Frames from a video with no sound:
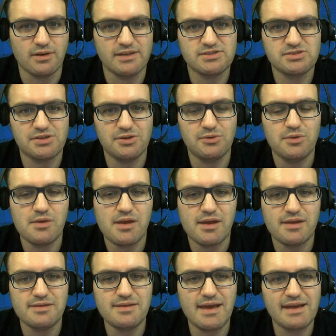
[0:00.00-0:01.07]
And so,
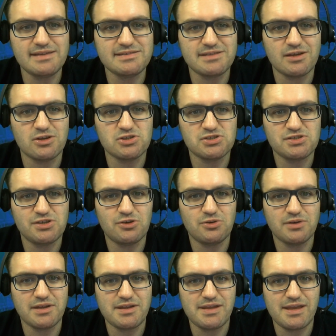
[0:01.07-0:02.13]
yes, they're still
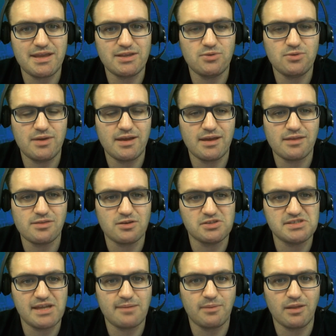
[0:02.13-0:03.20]
continuing their
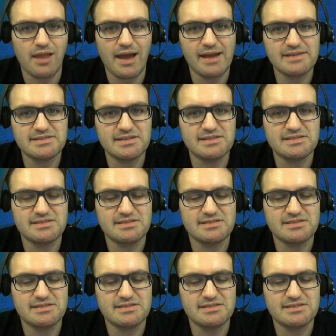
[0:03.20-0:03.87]
same alliances,